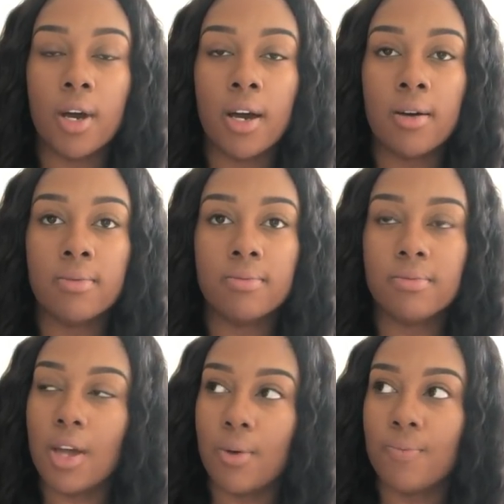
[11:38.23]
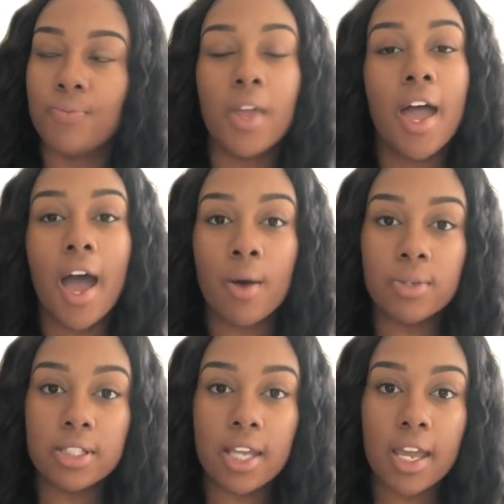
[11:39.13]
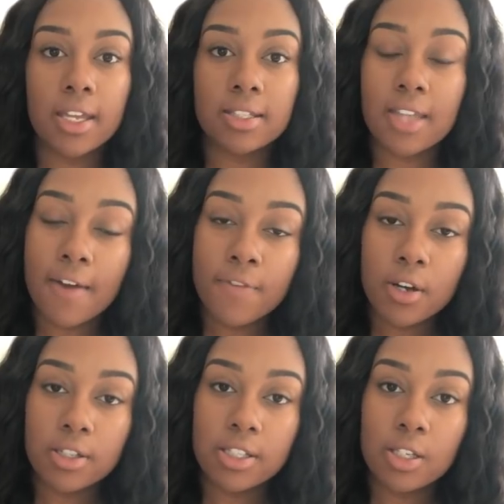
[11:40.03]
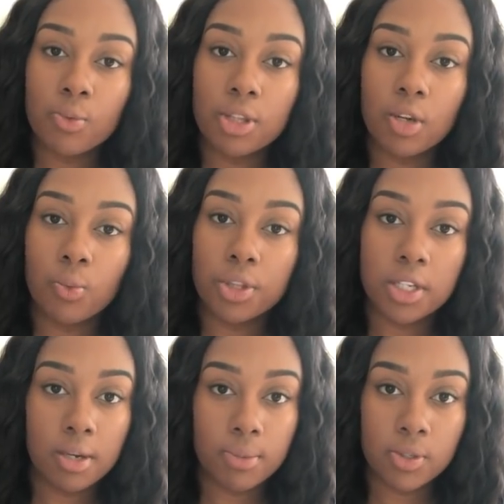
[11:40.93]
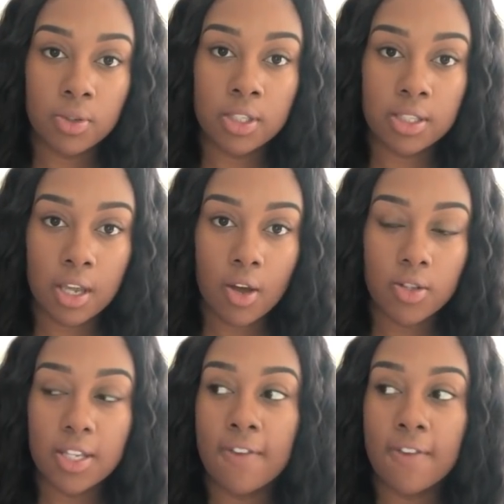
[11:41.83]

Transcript: I would say stop focusing with the numbers on the scales